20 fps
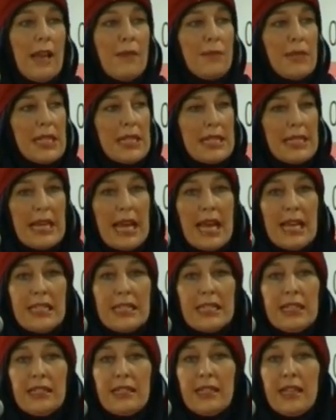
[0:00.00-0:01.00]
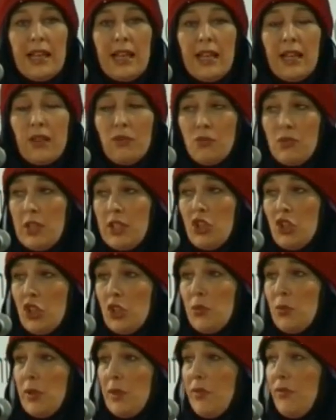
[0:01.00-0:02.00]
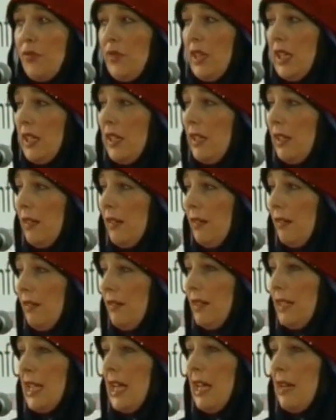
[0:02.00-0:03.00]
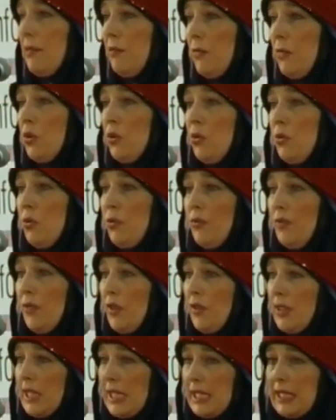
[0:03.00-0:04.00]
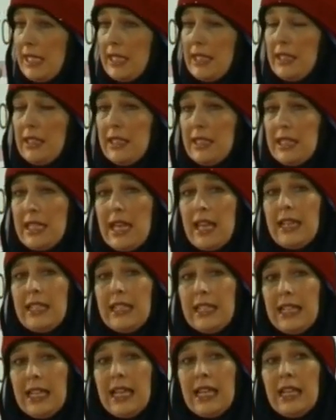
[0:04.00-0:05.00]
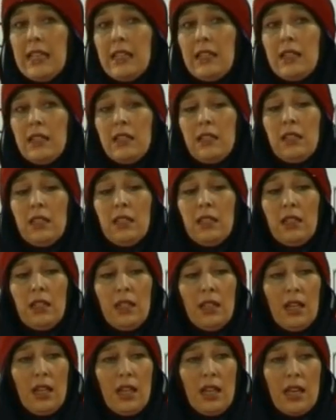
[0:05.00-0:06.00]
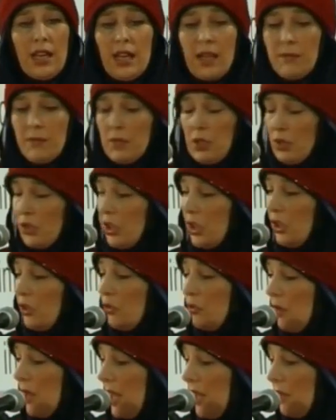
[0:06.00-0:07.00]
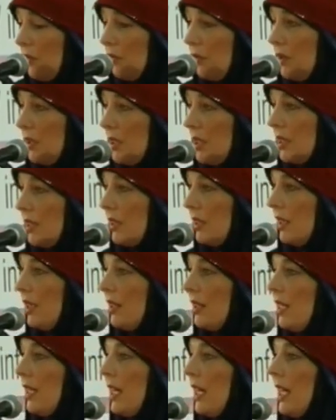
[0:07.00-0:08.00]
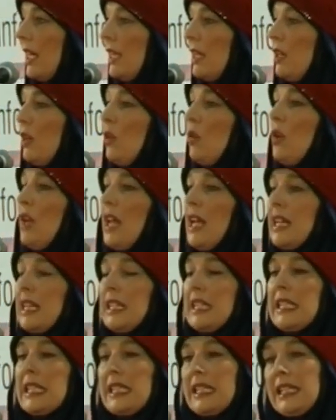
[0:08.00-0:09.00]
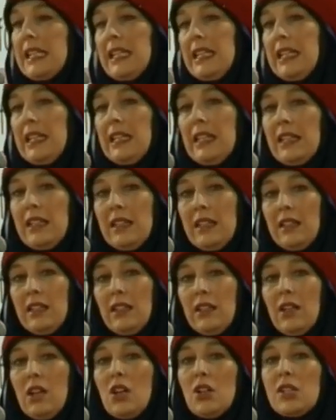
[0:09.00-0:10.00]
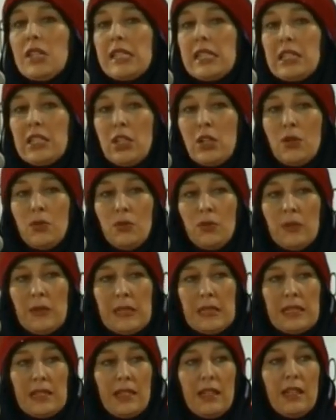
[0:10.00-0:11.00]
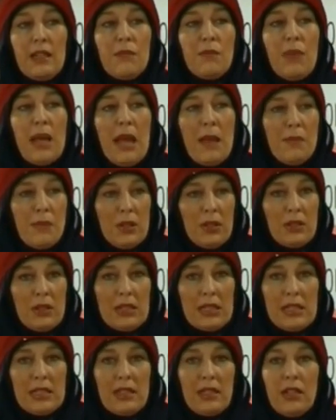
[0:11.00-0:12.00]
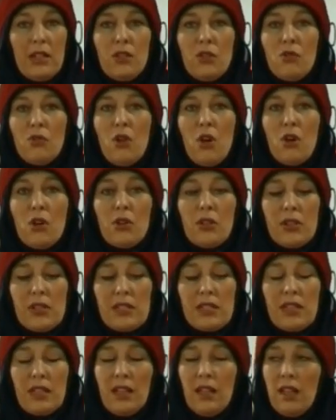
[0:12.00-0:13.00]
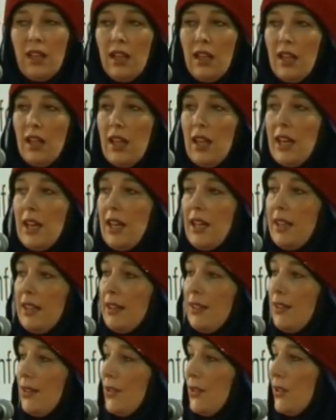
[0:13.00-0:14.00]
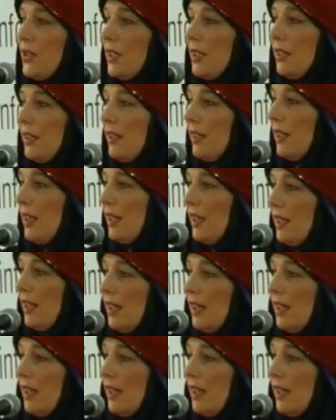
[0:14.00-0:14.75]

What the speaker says: And I'm standing there, rigid with fear, daren't move on this little tiny hill, and I'm looking around, and then all I can see are stones and pebbles and rocks, and I thought,